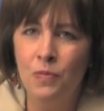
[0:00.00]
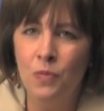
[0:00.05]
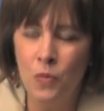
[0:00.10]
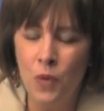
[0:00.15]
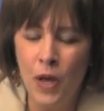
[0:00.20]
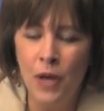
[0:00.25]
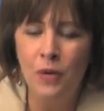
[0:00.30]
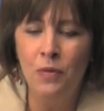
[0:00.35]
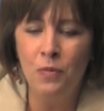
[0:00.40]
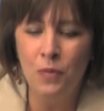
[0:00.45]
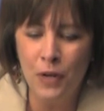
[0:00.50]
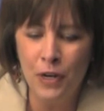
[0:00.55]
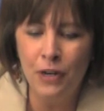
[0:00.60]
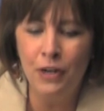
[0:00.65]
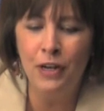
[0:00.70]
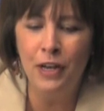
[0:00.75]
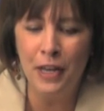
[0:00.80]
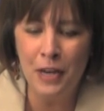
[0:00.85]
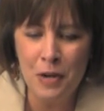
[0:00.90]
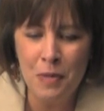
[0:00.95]
When
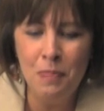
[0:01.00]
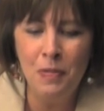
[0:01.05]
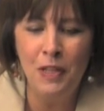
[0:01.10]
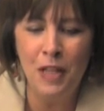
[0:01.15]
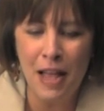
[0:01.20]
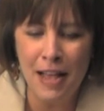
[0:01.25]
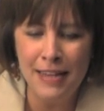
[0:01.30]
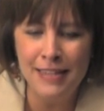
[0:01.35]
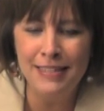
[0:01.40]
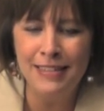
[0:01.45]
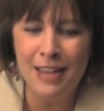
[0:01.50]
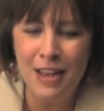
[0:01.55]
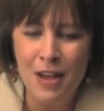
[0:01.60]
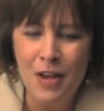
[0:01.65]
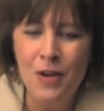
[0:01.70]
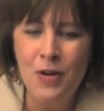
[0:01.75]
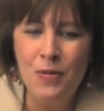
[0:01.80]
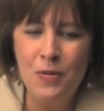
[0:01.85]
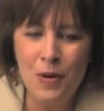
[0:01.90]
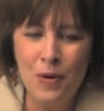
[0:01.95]
we're in a place
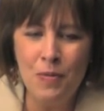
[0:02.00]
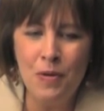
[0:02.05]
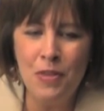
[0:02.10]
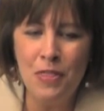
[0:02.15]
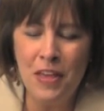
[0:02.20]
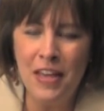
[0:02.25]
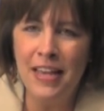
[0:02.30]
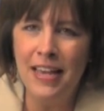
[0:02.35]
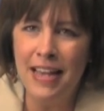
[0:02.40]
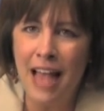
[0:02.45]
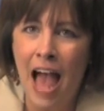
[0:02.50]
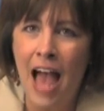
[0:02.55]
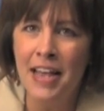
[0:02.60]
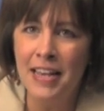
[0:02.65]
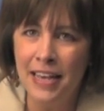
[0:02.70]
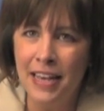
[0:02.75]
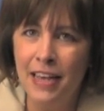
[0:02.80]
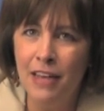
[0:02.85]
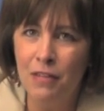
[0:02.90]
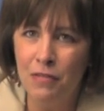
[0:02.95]
where we're thinking,
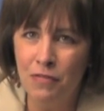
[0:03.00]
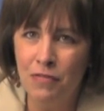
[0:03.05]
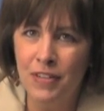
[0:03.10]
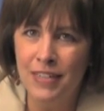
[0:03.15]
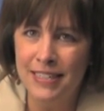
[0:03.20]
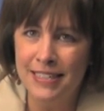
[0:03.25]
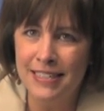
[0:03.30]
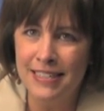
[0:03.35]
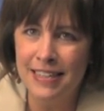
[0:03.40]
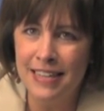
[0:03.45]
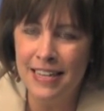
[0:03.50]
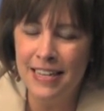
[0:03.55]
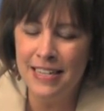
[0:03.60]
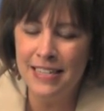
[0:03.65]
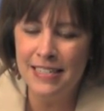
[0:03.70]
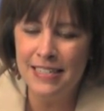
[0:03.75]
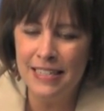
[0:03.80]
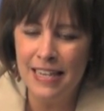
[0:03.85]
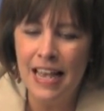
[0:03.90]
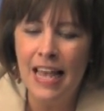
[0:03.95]
I can't fix
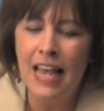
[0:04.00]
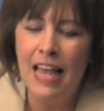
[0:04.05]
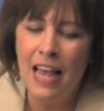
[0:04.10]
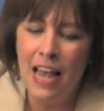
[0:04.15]
this,